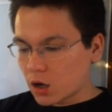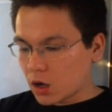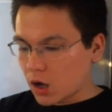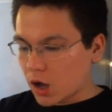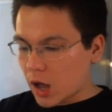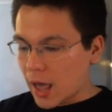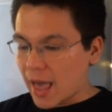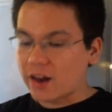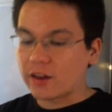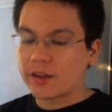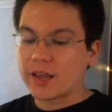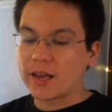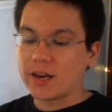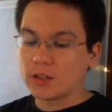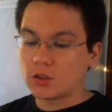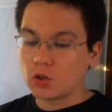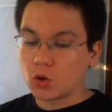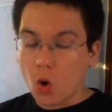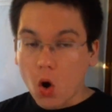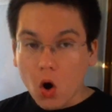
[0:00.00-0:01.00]
are
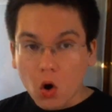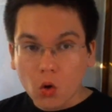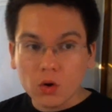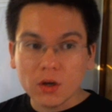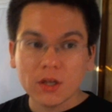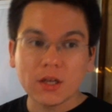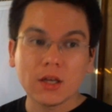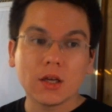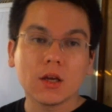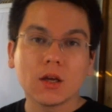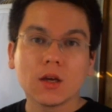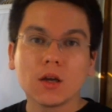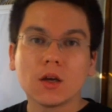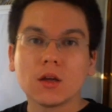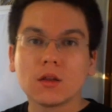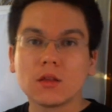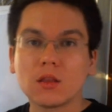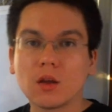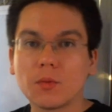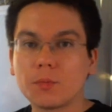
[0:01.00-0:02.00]
allocated to only
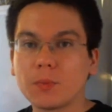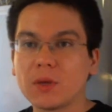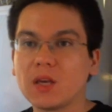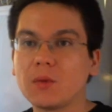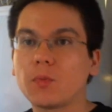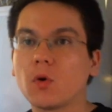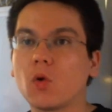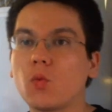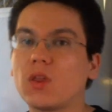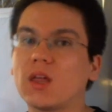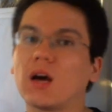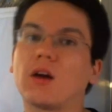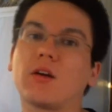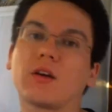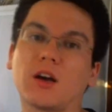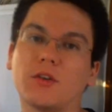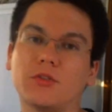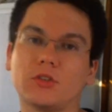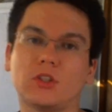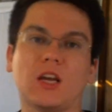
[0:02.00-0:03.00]
the people without a
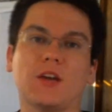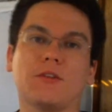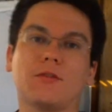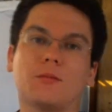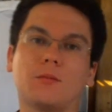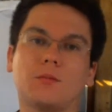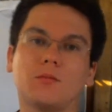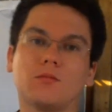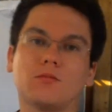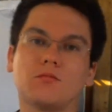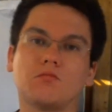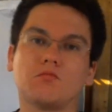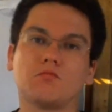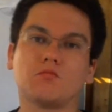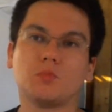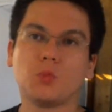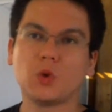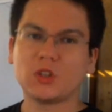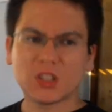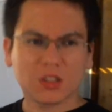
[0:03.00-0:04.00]
cover save,
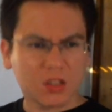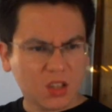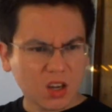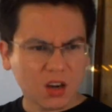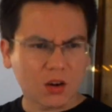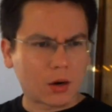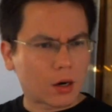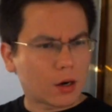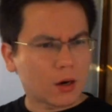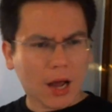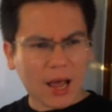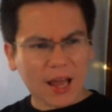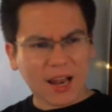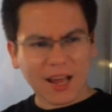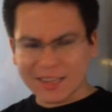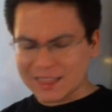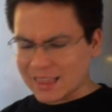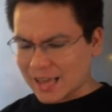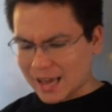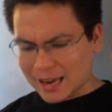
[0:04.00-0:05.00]
which is good. I
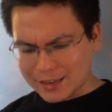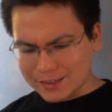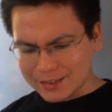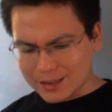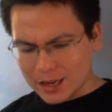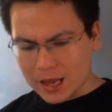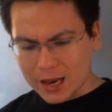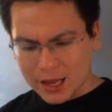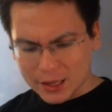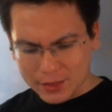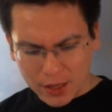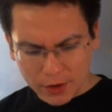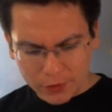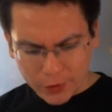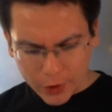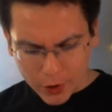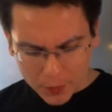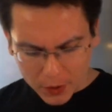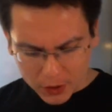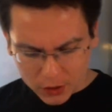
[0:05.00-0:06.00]
like that. I like that
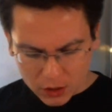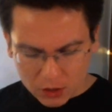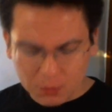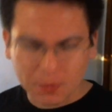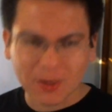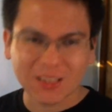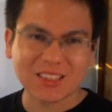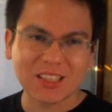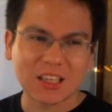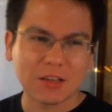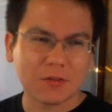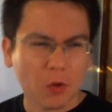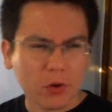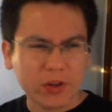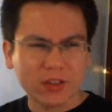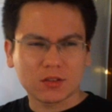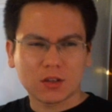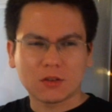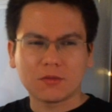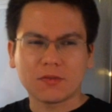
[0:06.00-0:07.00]
very much. It's basically
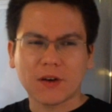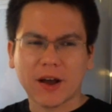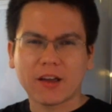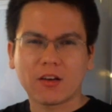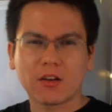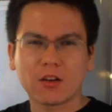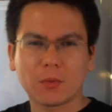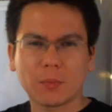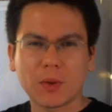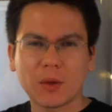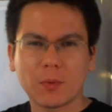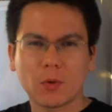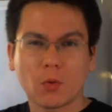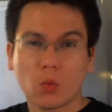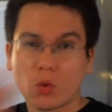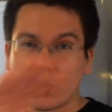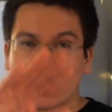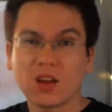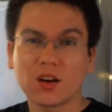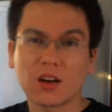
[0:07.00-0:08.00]
focusing fire on the people
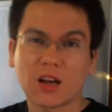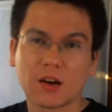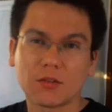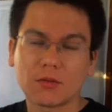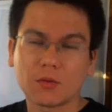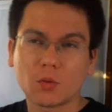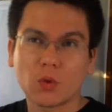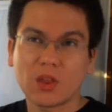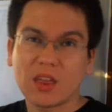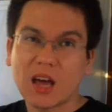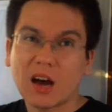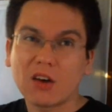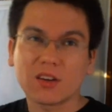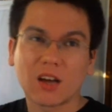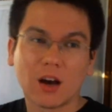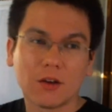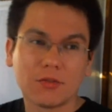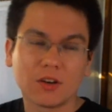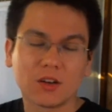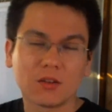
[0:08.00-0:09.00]
without
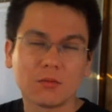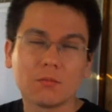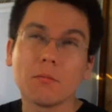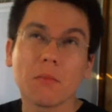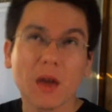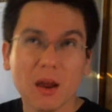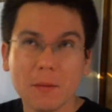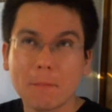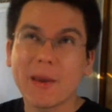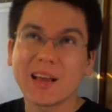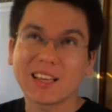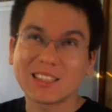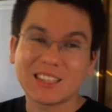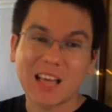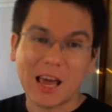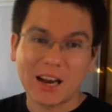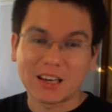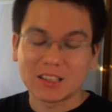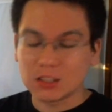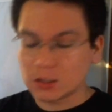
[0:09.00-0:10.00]
cover. It makes
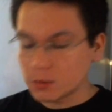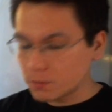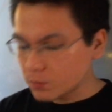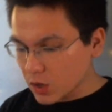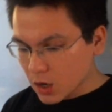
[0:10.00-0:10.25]
sense.